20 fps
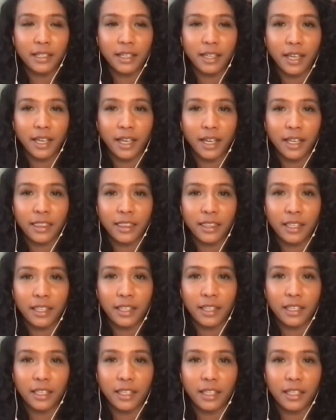I
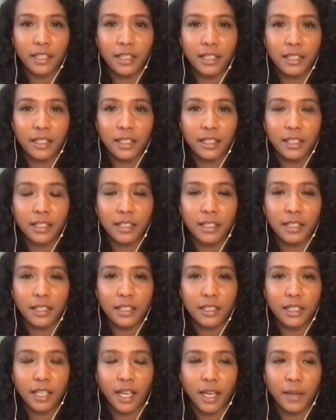think, in
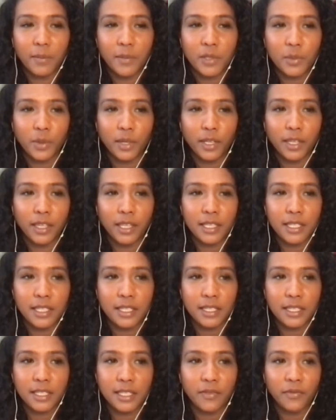times where this
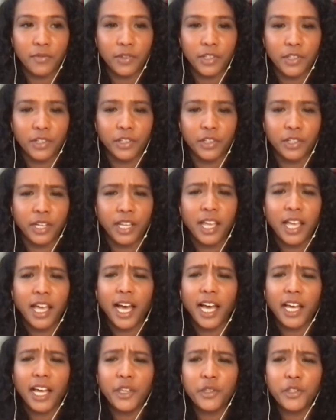is difficult.
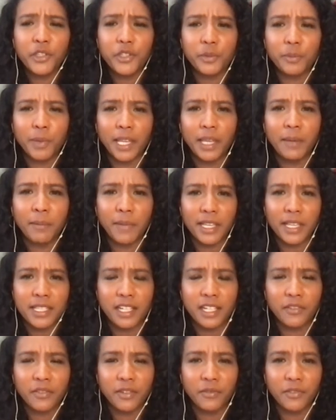I used to blame
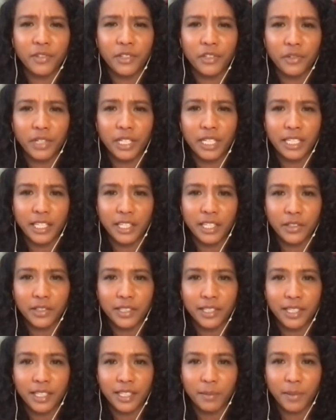myself and feel really
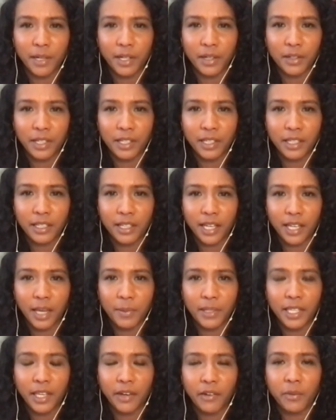guilty about it.
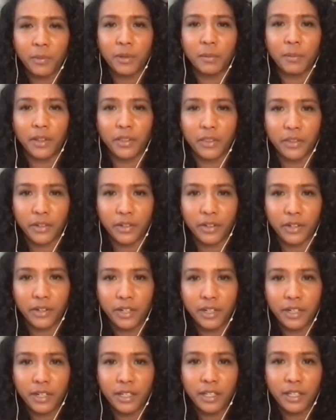I'm a terrible mother.
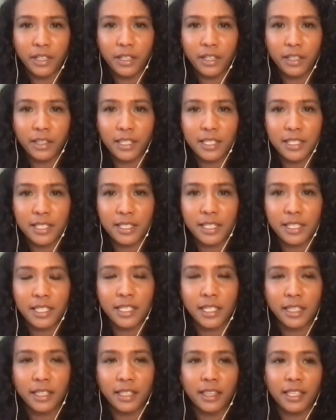
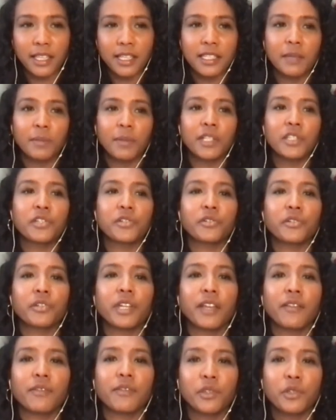These are the things that my children
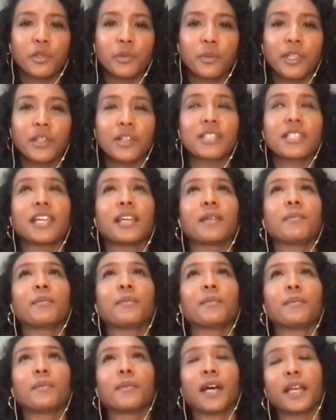have to do because
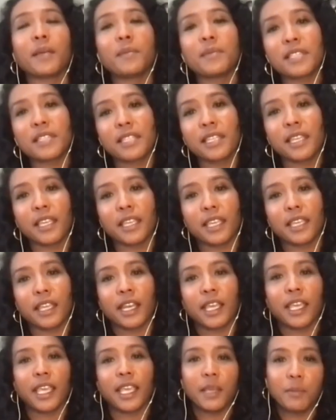I'm sick
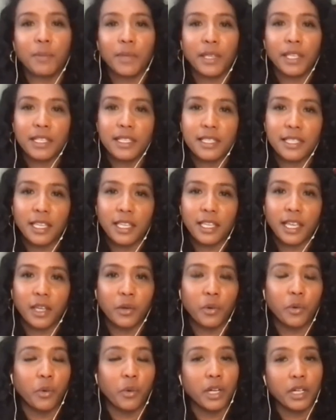and I hate being sick. I
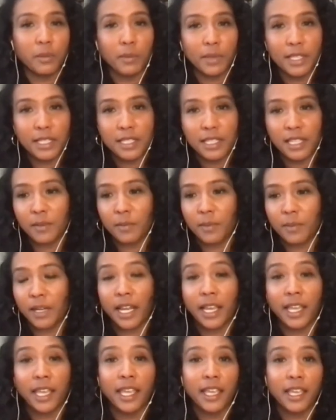don't want to be sick, but
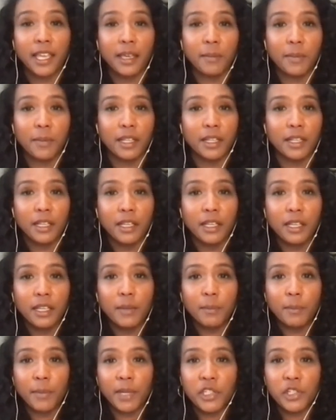I am. And
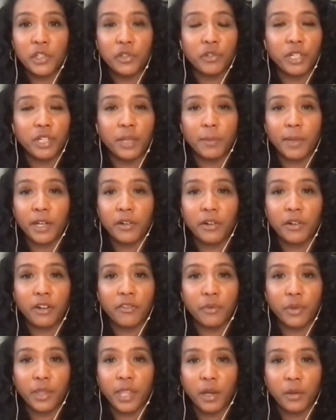my children are better
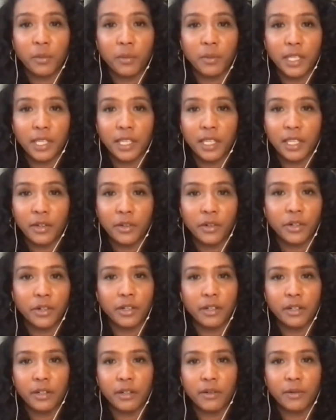off without me,
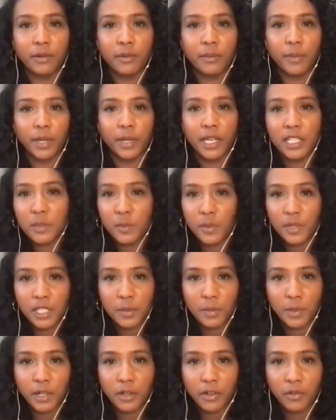or my husband
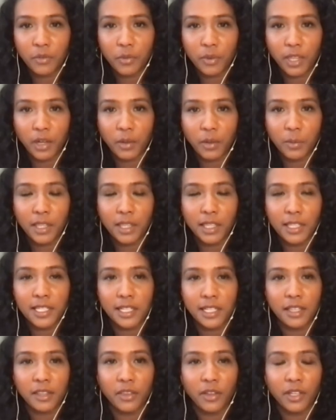is better off without me. These
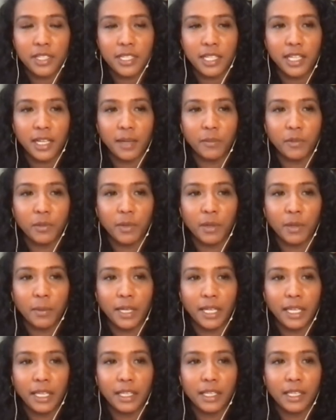are the thoughts that come to my
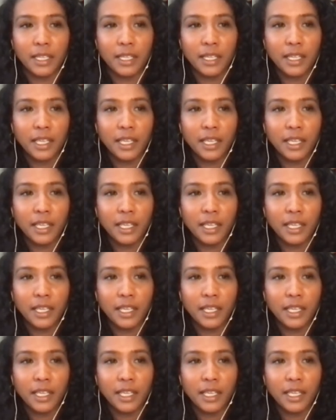mind.